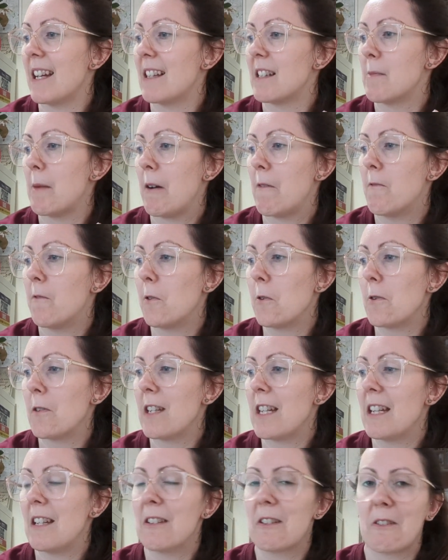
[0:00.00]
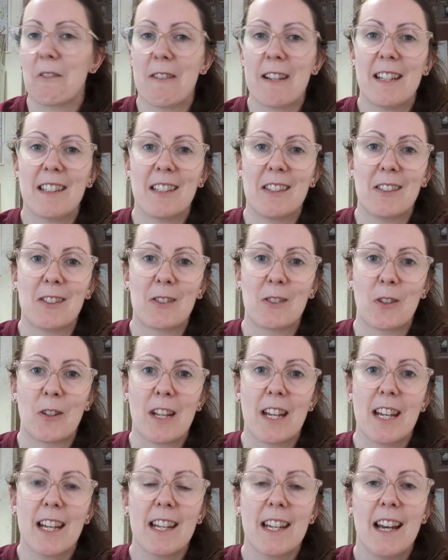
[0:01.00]
It's about 14 degrees and
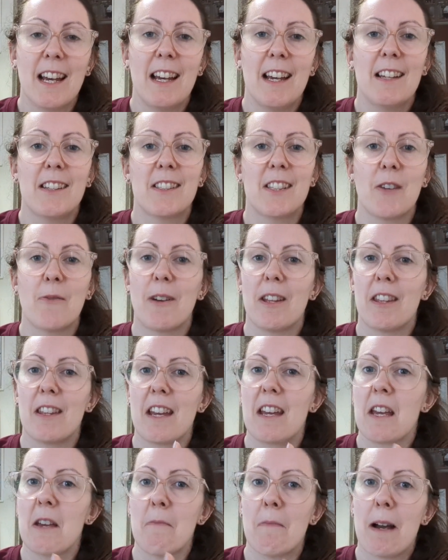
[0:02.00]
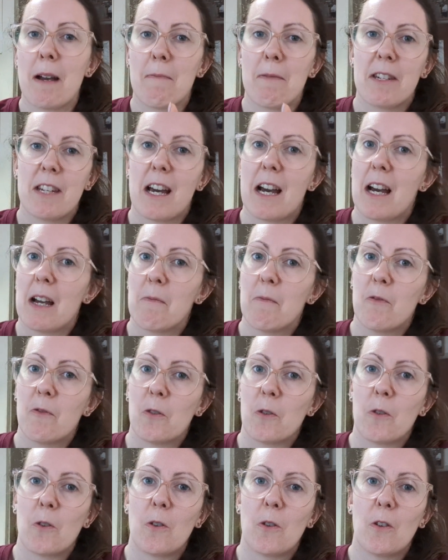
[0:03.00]
sunny, so I think it might be time
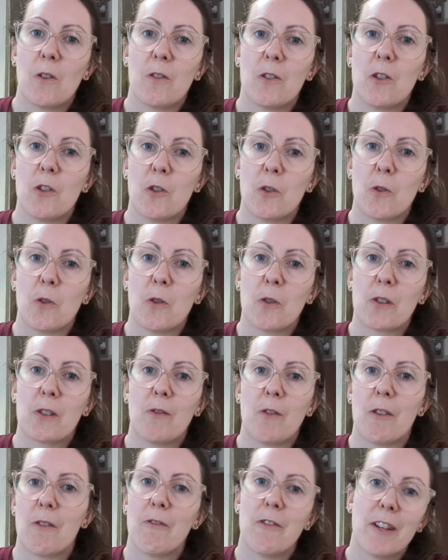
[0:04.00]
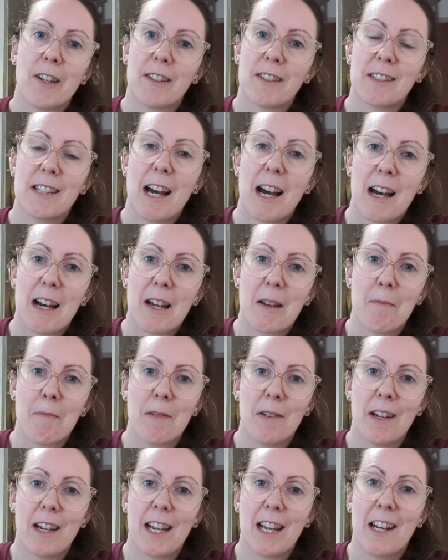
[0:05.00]
for the shorts for the first time
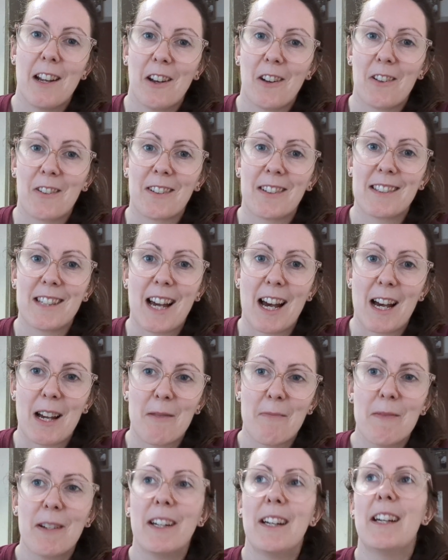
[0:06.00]
in a long time.